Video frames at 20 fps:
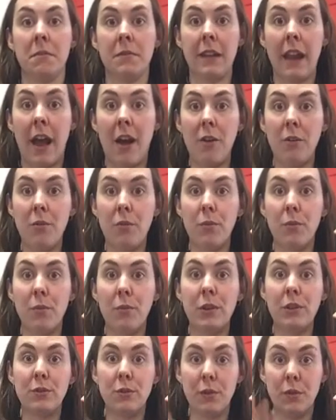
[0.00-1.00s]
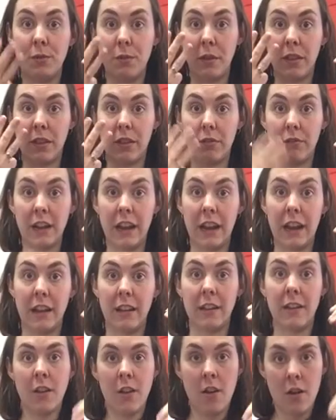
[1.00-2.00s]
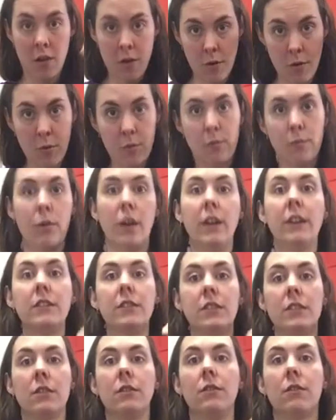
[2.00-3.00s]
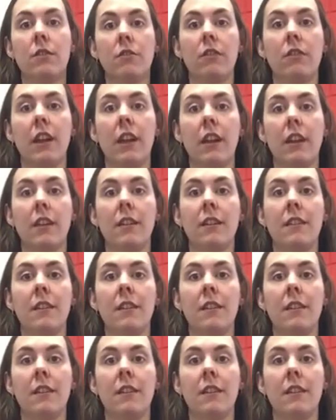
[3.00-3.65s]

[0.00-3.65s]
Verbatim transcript: Now we do it with three. One, two, three.